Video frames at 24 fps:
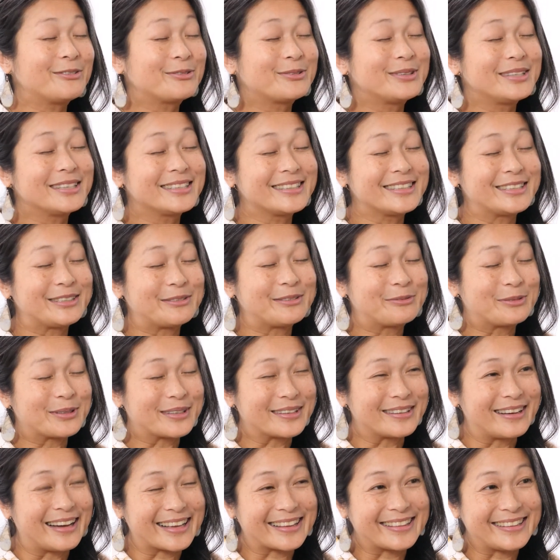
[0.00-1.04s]
really
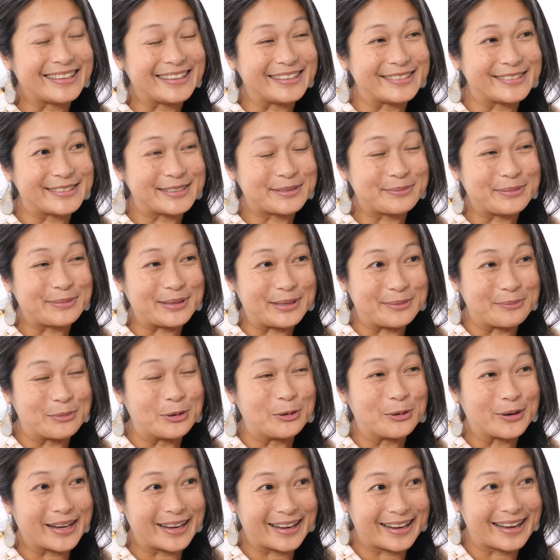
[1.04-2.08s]
would like things to be
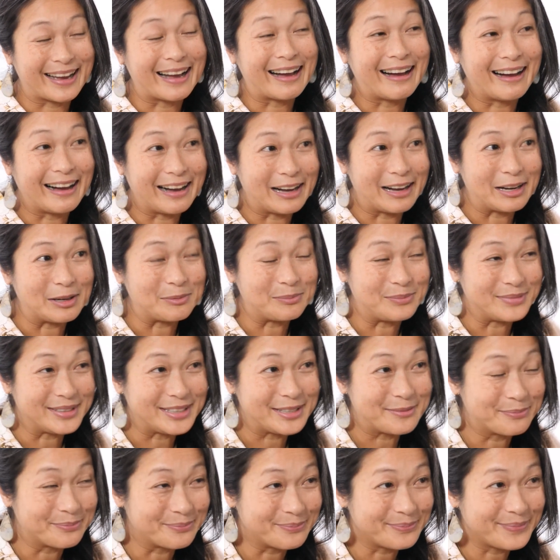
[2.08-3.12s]
more calm
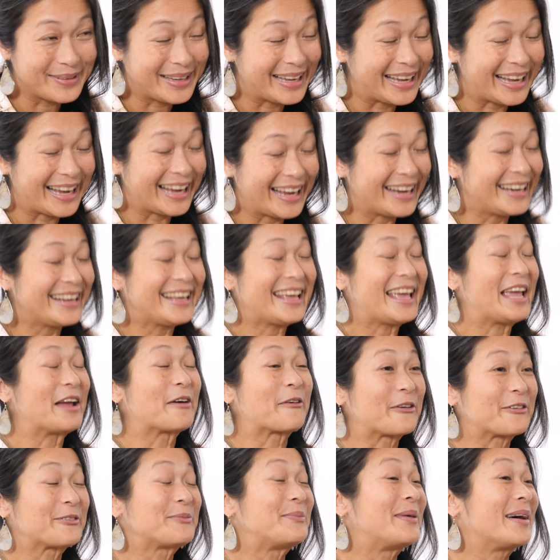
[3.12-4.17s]
in any
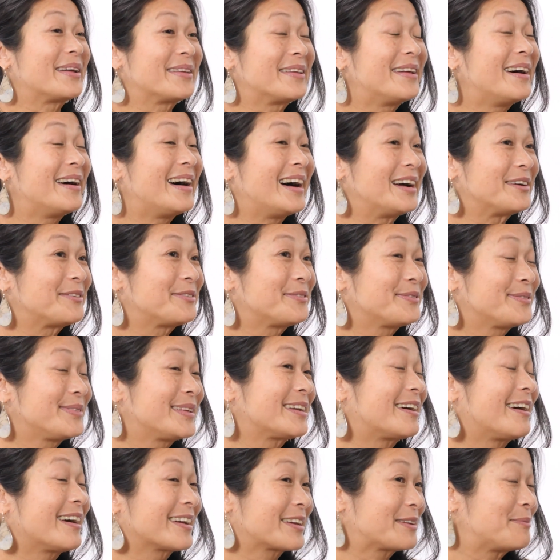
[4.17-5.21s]
area of my life
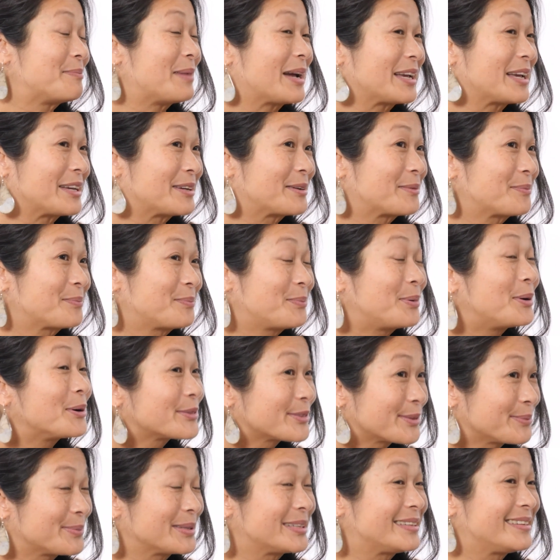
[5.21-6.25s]
that I can make
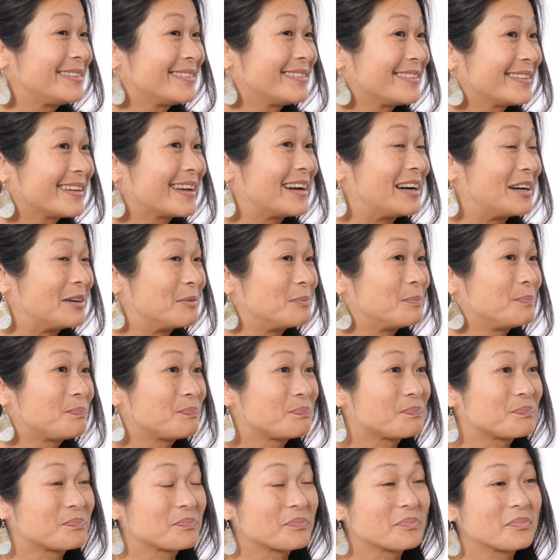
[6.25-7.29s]
possibly calm.
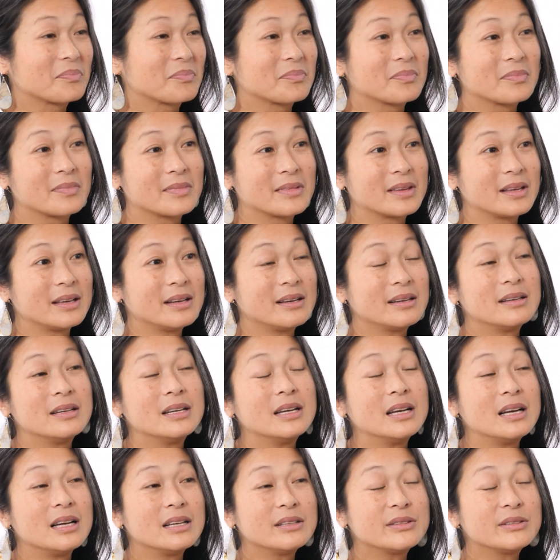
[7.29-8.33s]
Yeah.
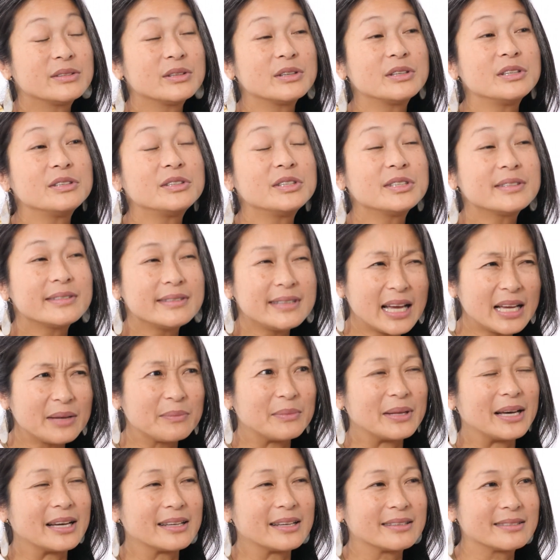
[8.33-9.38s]
And so to just
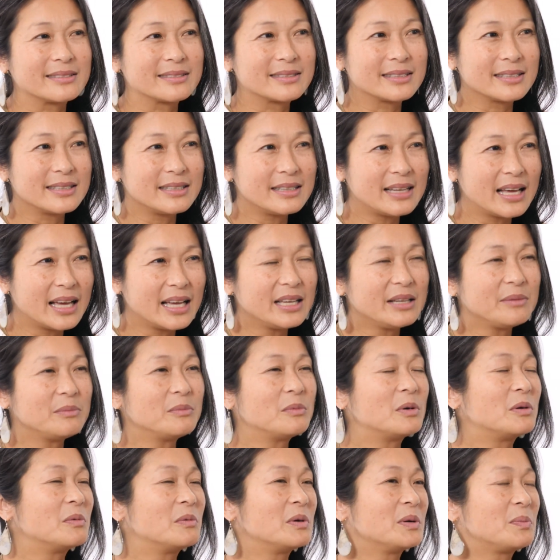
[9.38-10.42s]
name that, to
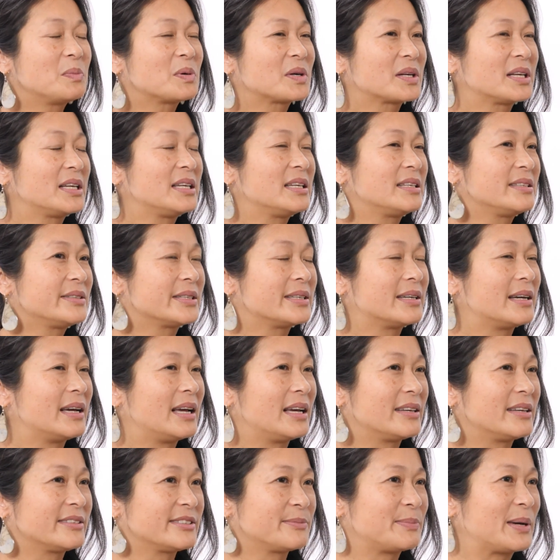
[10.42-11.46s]
name what we're bringing into
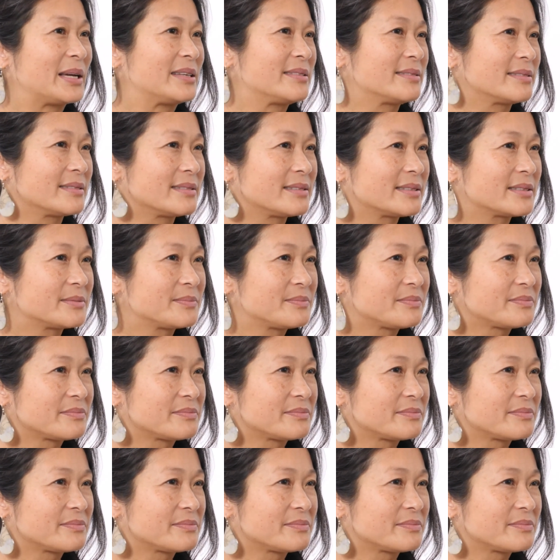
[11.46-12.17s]
our spaces.